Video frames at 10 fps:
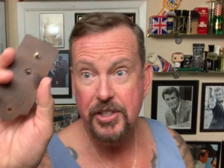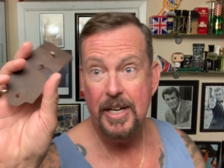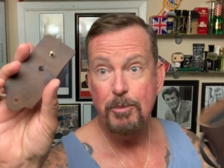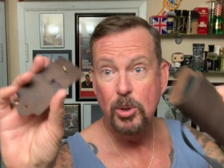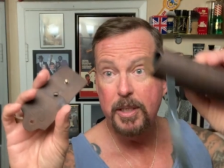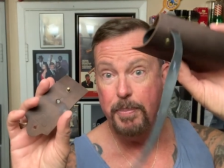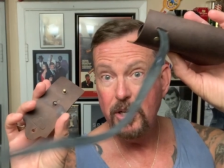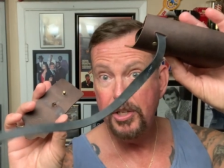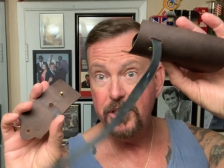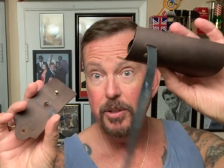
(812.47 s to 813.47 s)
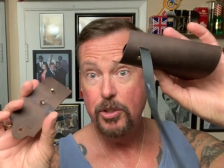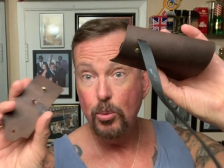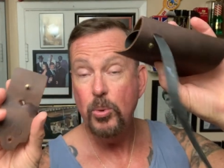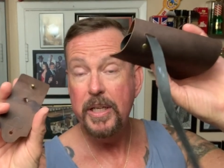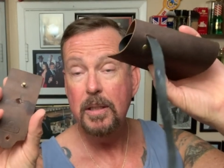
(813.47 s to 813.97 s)
and I'm really partial to
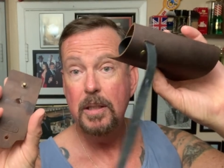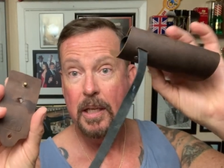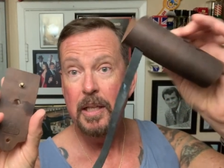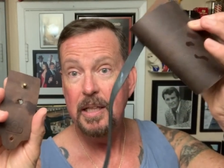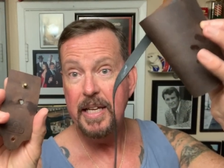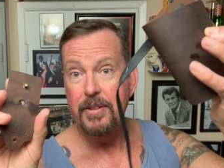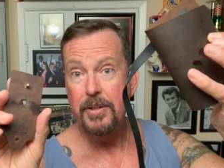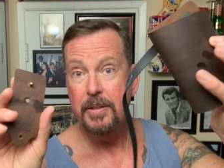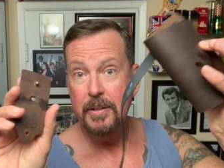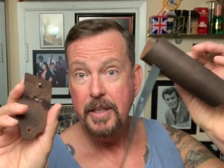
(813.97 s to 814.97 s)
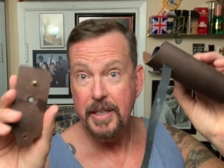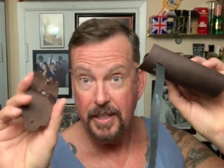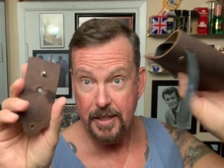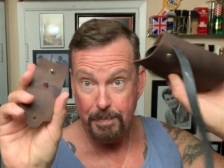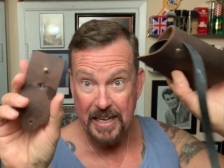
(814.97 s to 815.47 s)
real uh, leather and
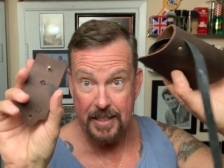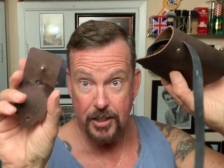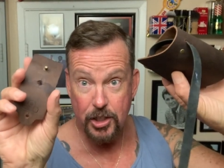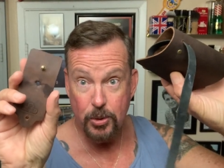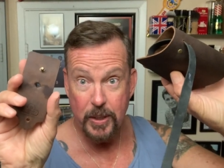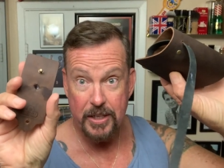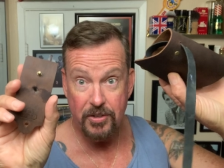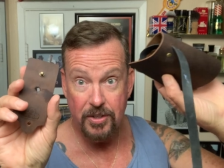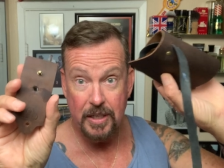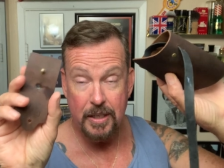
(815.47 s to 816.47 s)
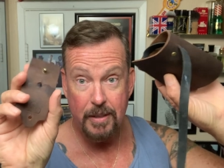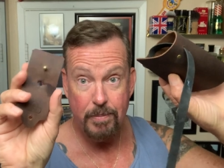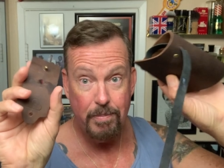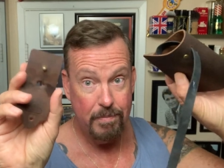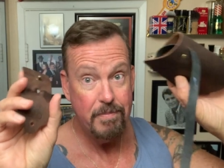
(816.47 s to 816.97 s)
uh, made in the U.S. Uh,
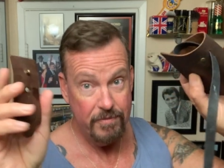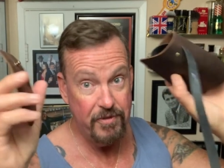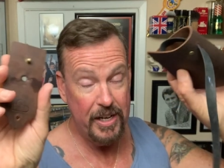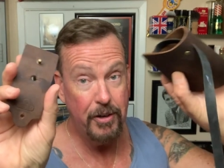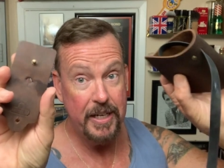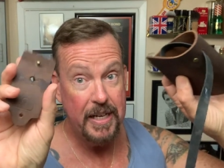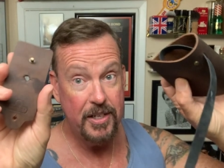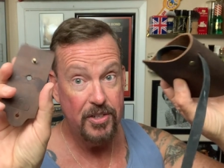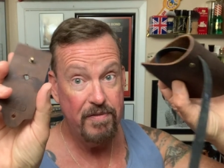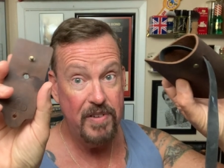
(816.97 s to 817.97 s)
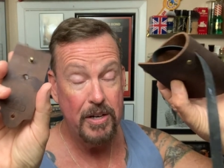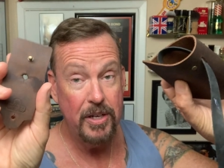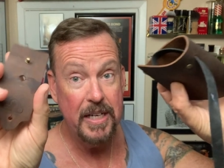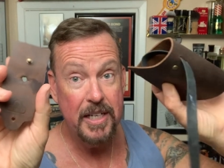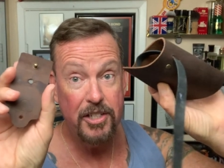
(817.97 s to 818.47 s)
very nice, very
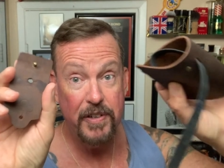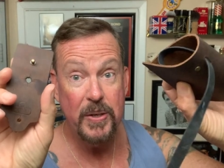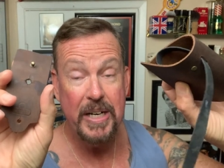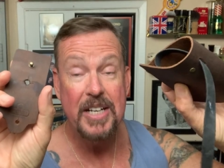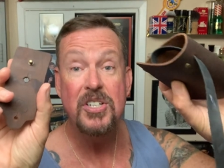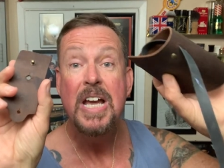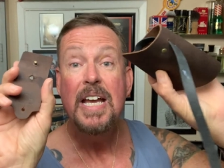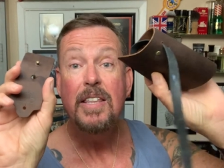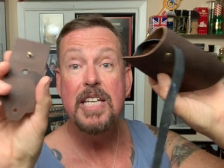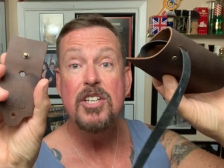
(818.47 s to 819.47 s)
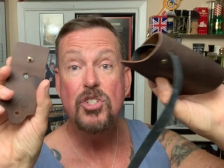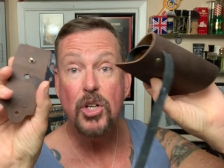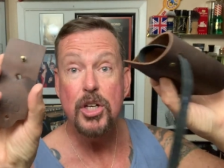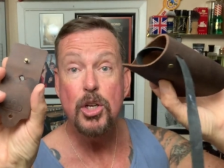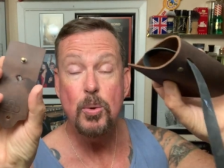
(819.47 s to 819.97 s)
nice, very nice. These are
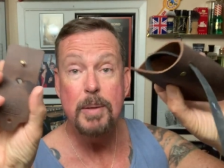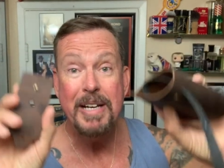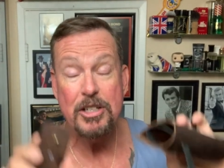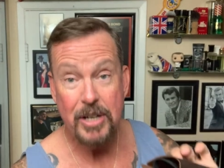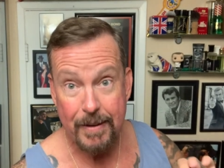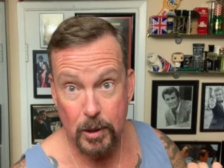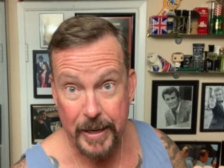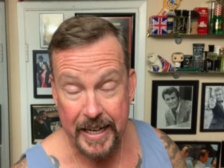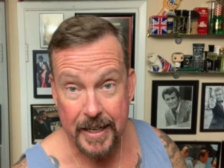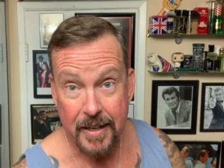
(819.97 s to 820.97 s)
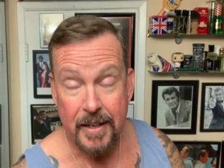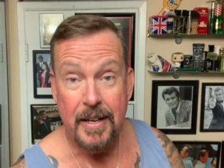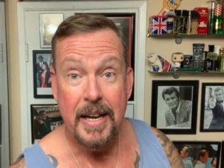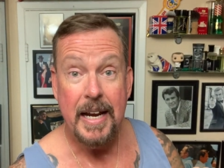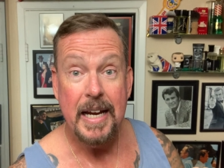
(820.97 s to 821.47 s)
going to go in my travel bag,
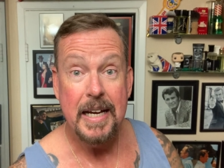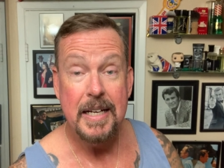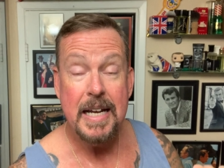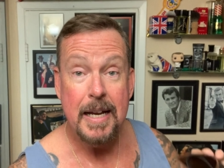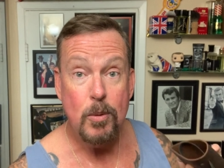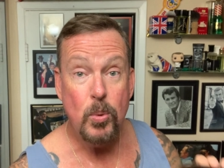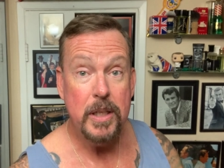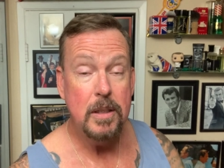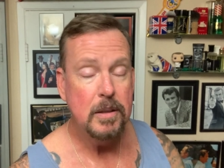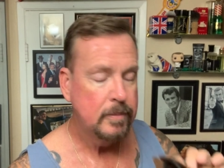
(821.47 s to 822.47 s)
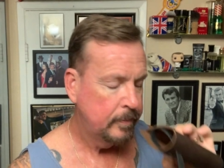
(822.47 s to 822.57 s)
and I will,